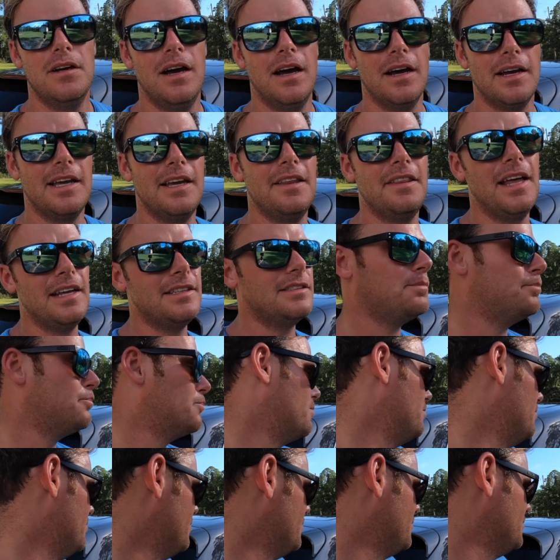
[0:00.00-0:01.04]
again, that's
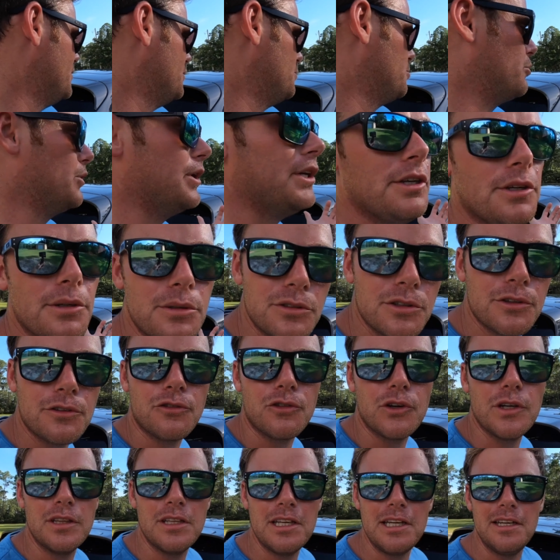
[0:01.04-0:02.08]
pretty
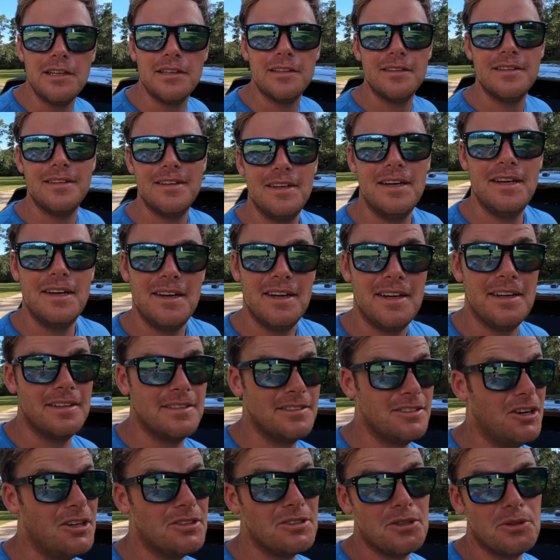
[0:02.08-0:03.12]
user-friendly, and
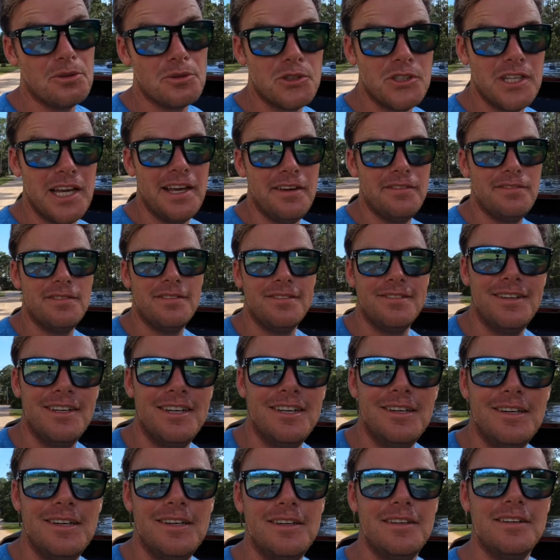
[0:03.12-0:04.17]
it's also safe.
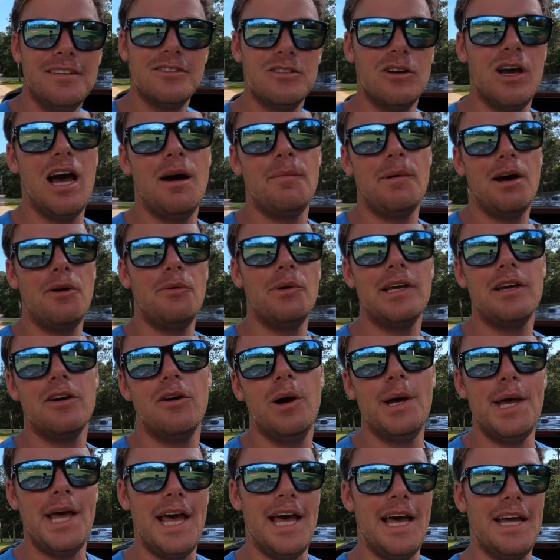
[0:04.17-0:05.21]
So how about we
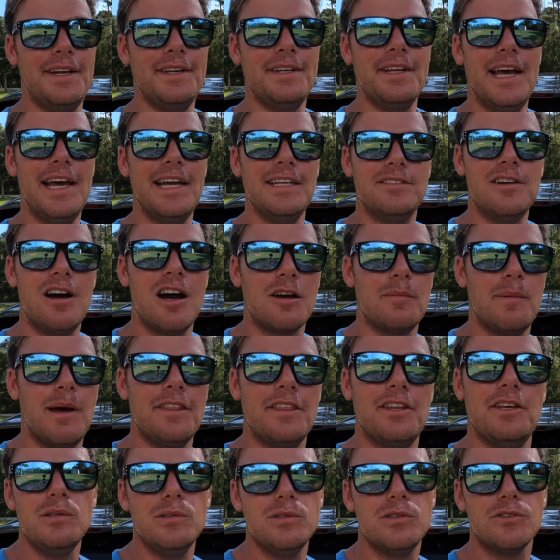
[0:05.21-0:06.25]
go ahead and talk
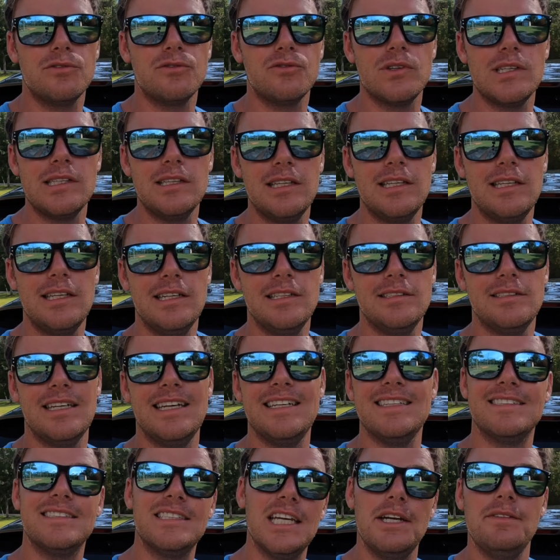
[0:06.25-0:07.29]
about the user-friendliness
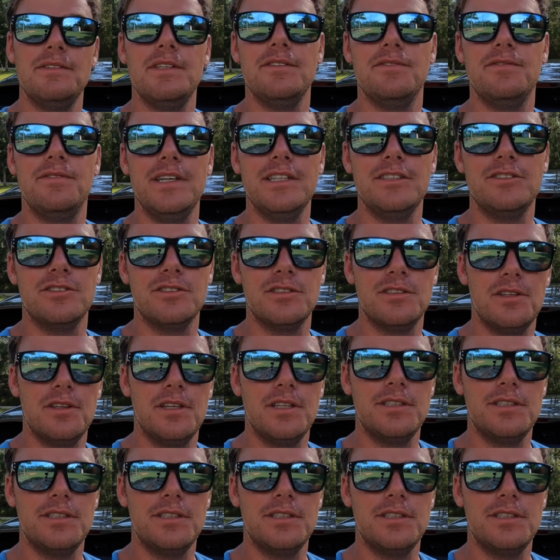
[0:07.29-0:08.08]
and safety features of